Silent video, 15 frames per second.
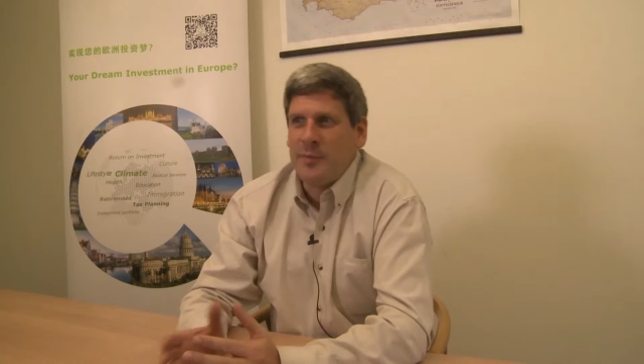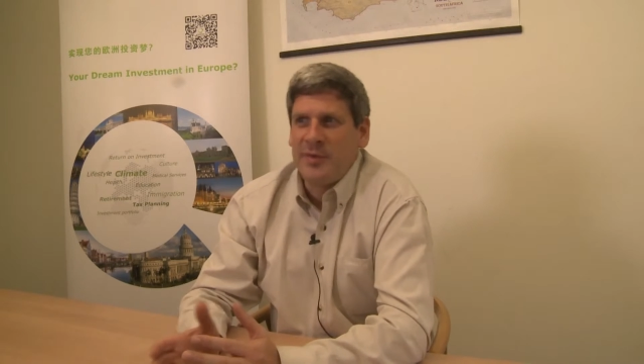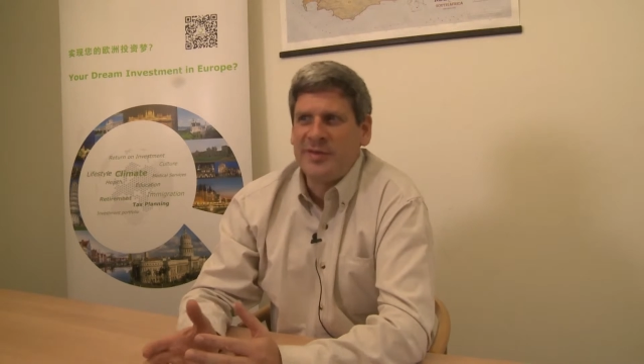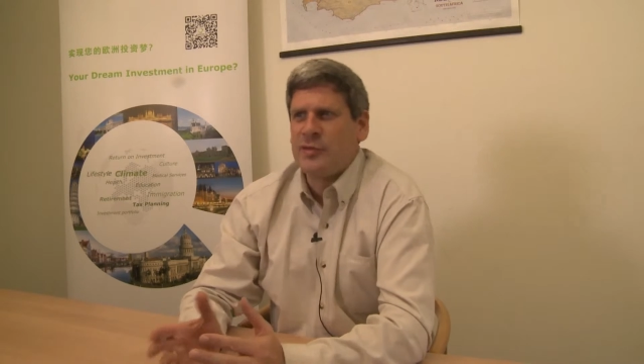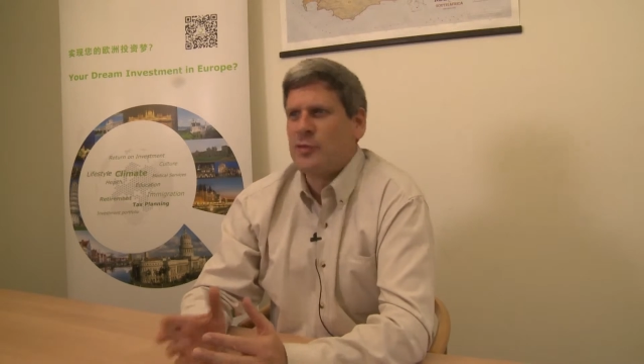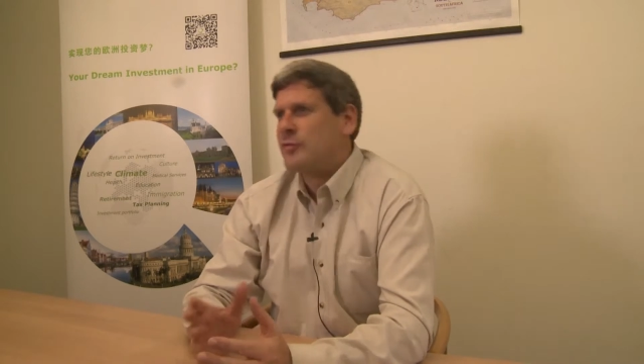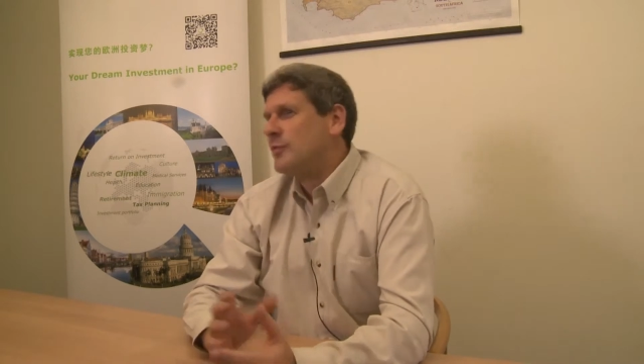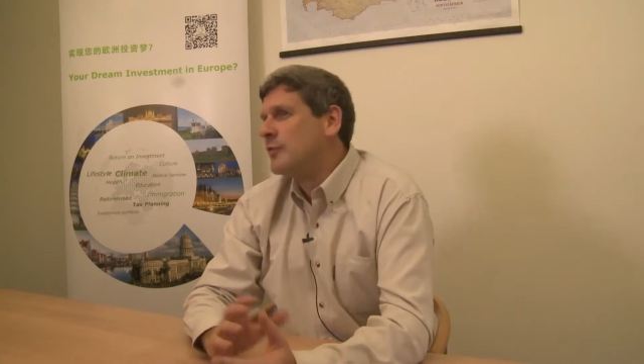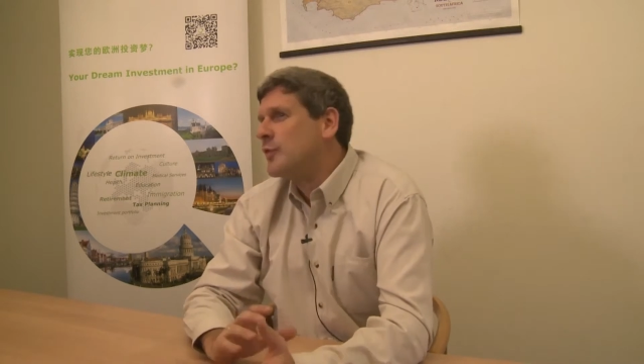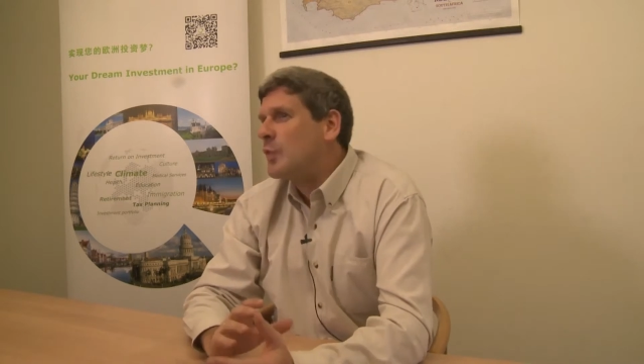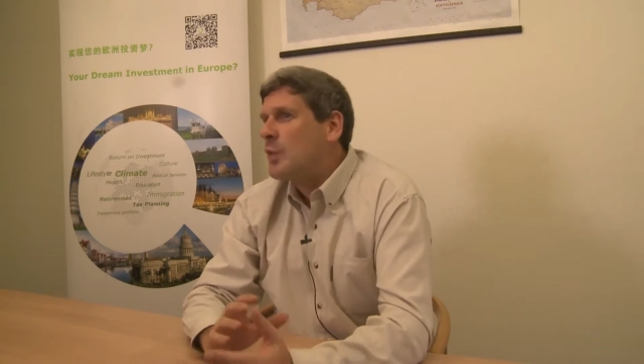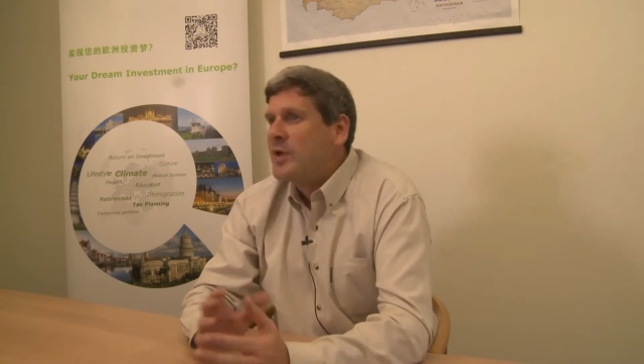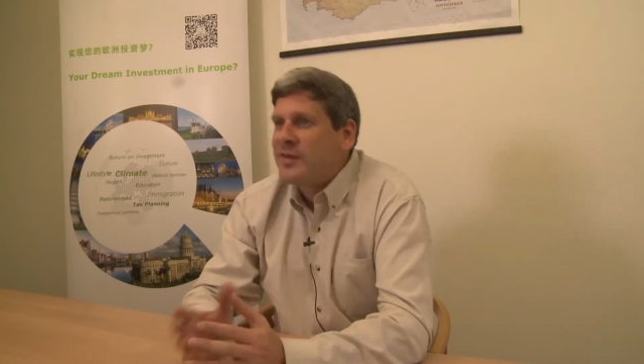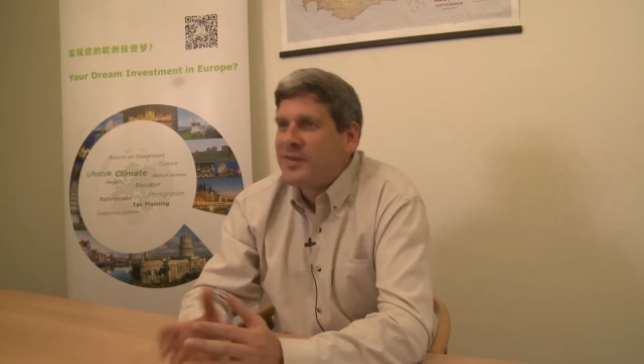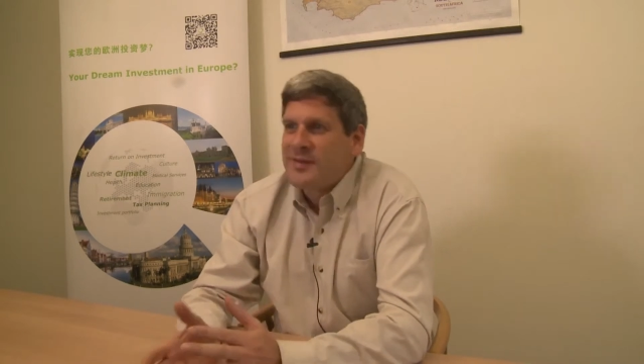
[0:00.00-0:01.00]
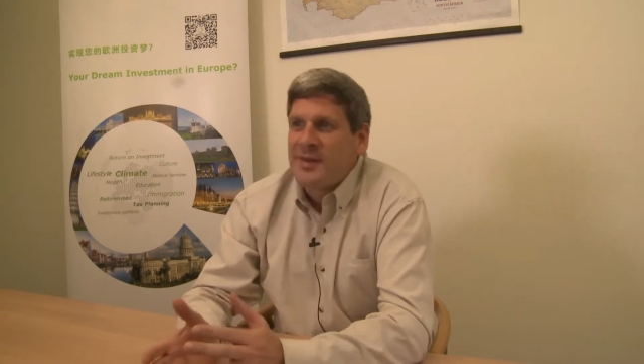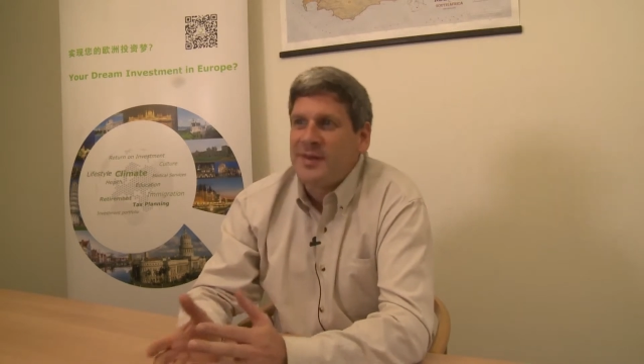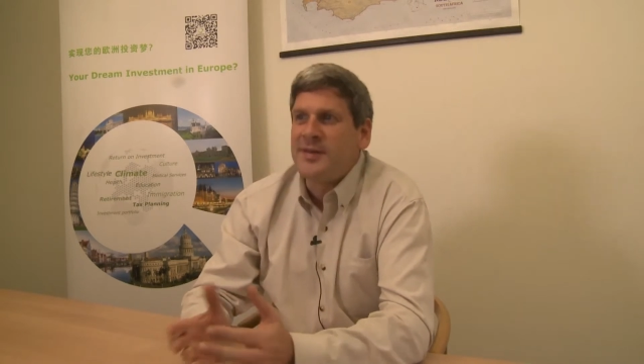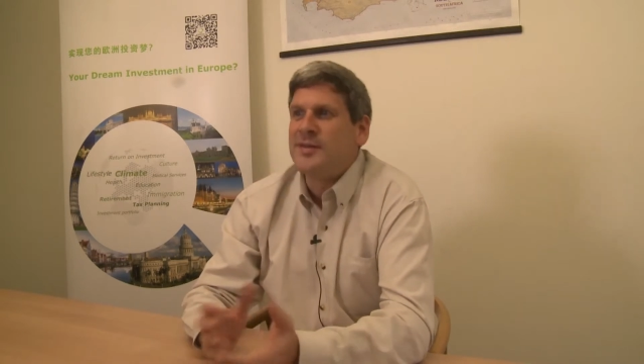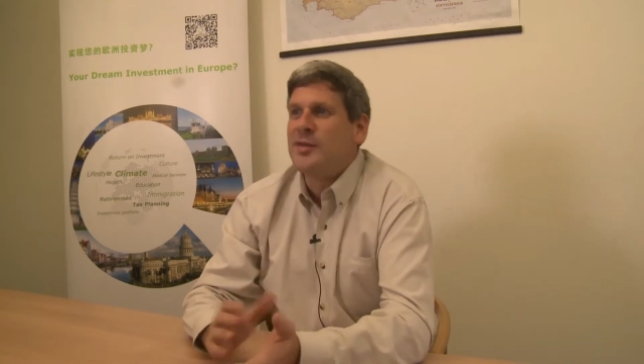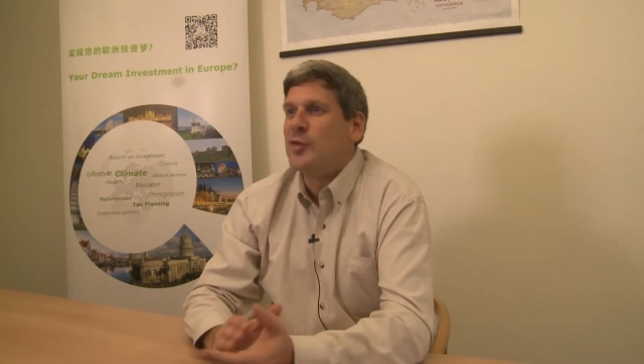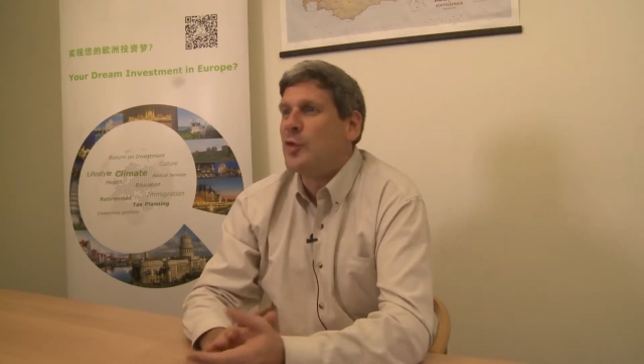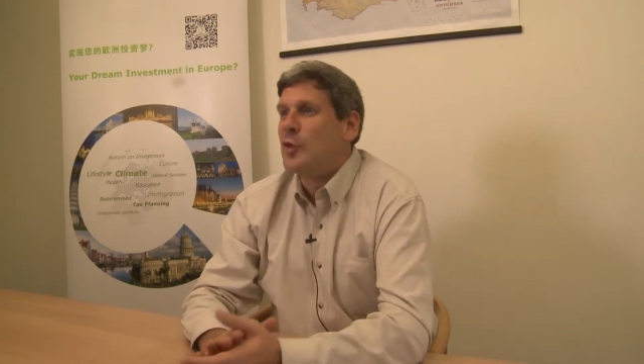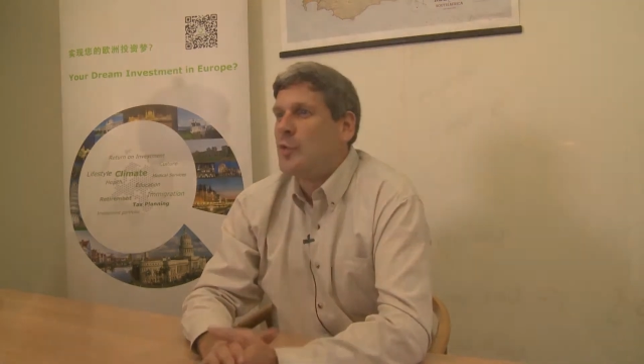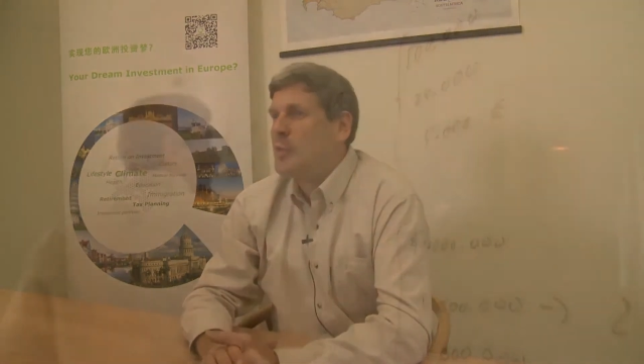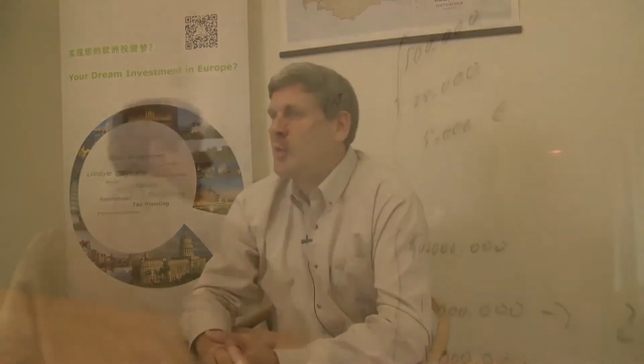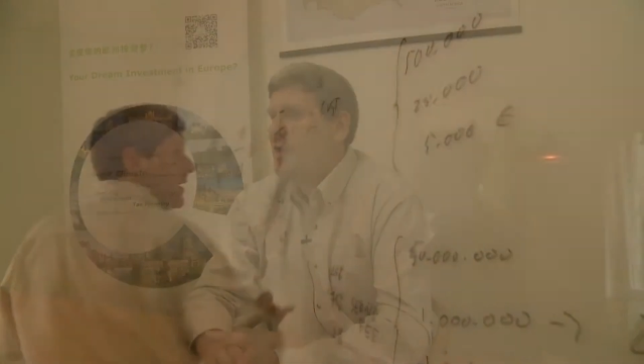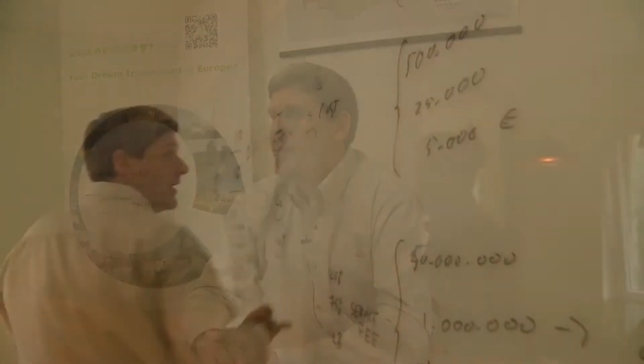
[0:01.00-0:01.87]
because of the risk they didn't know.